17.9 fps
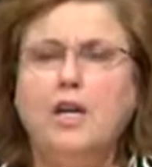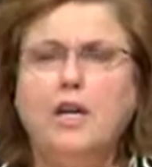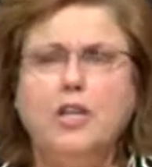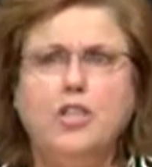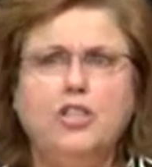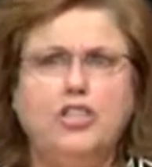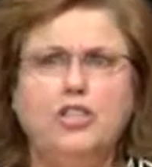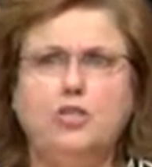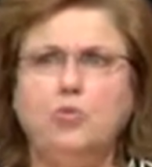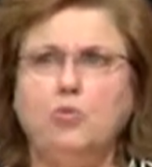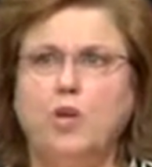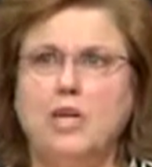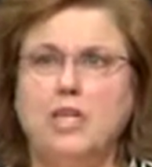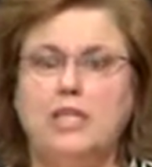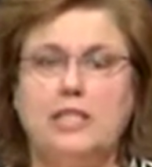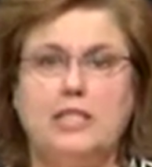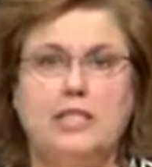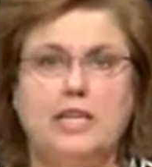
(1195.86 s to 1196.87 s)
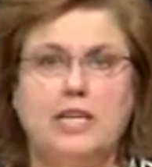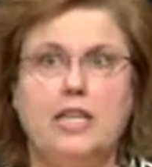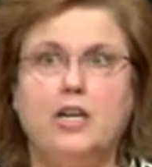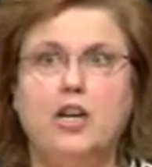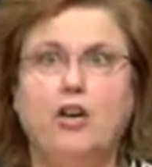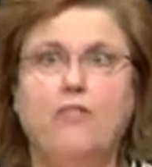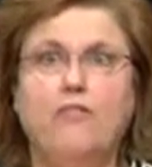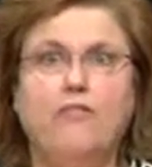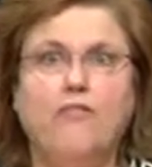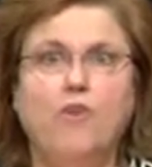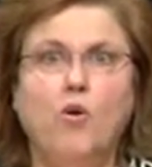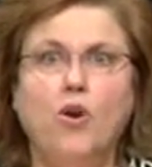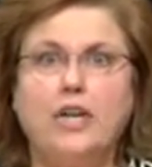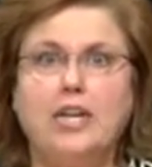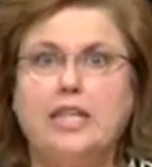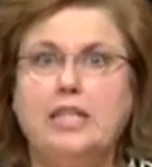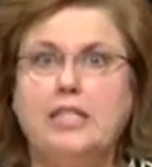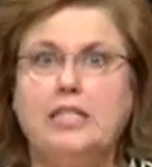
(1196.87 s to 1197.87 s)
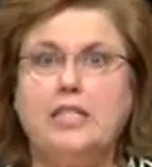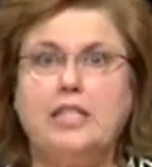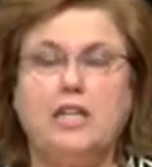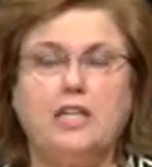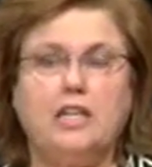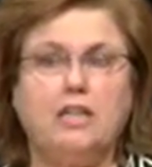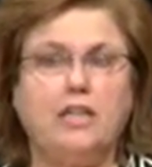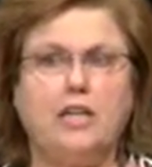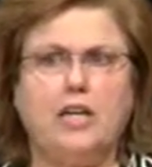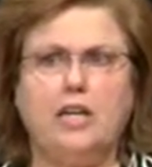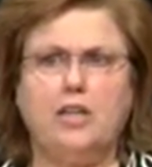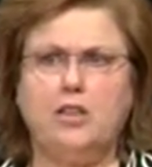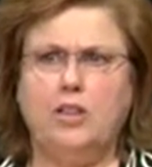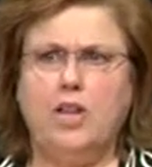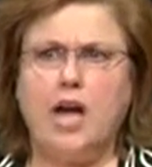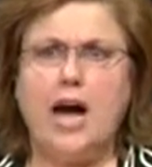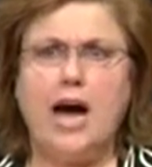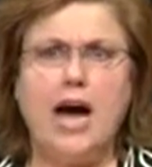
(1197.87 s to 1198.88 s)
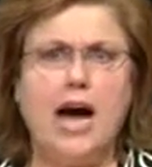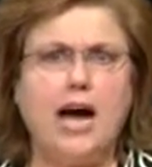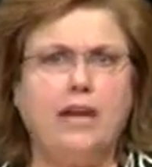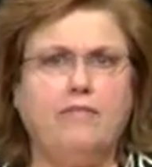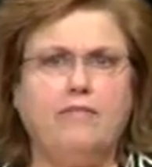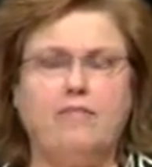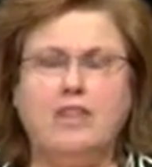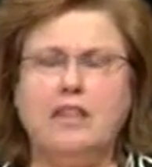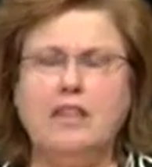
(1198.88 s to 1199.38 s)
She was in her 40s, a lot of